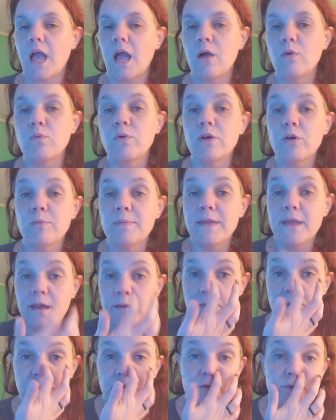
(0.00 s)
will be
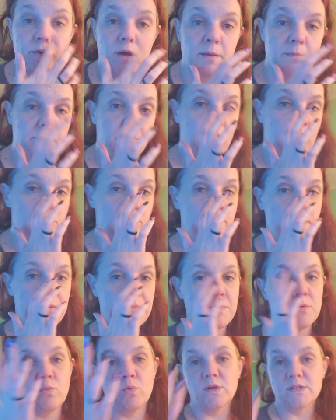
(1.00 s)
able to upload
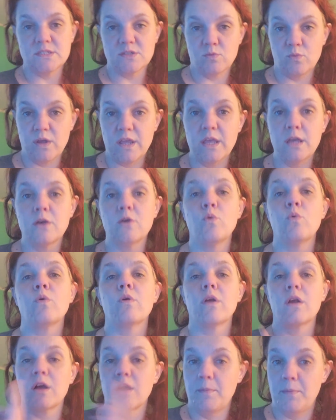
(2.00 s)
maybe once a week
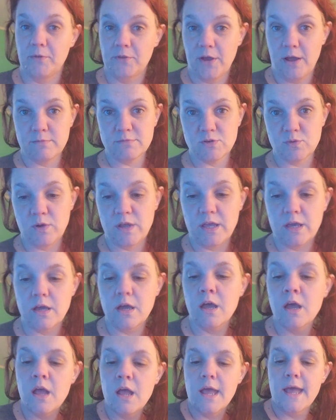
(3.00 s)
or a couple times a
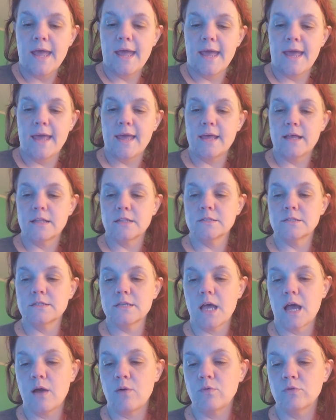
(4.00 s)
week. And
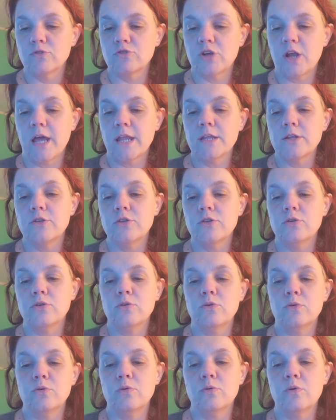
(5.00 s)
I will try to
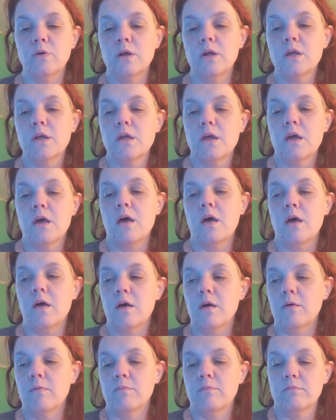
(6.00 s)
do,
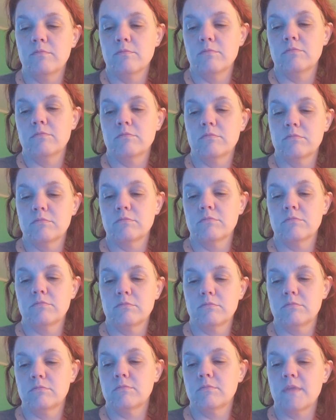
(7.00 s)

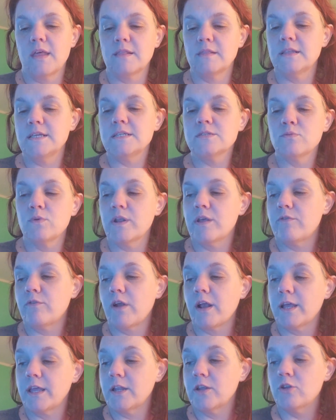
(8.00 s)
at least whenever
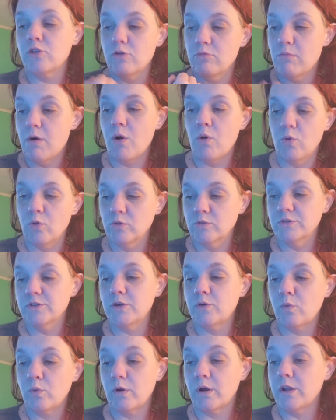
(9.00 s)
I get a new mold
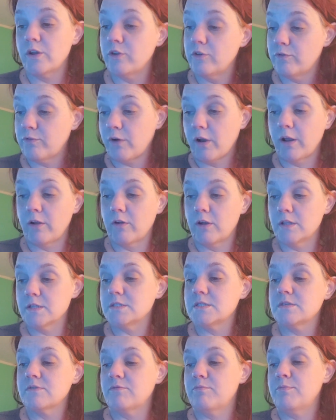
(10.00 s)
or a new
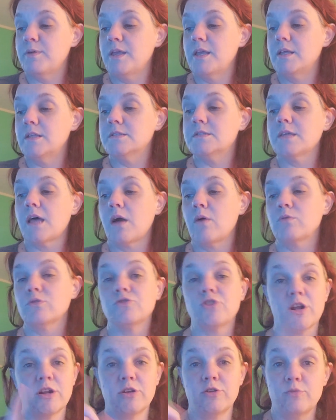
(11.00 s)
fragrance beads, I will
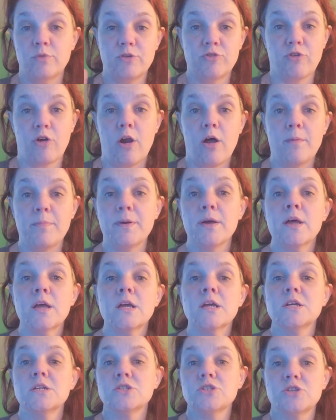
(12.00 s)
try to do a drop
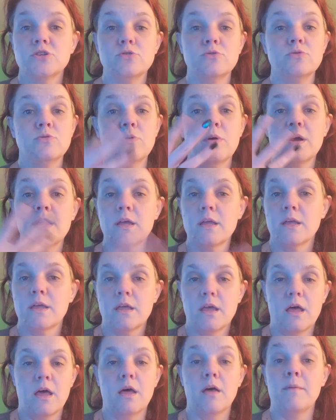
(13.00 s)
to,
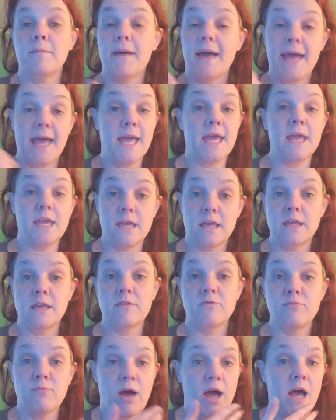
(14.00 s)

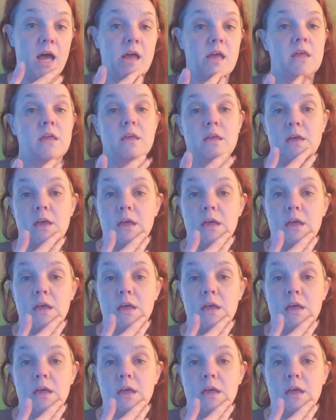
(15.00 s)
give my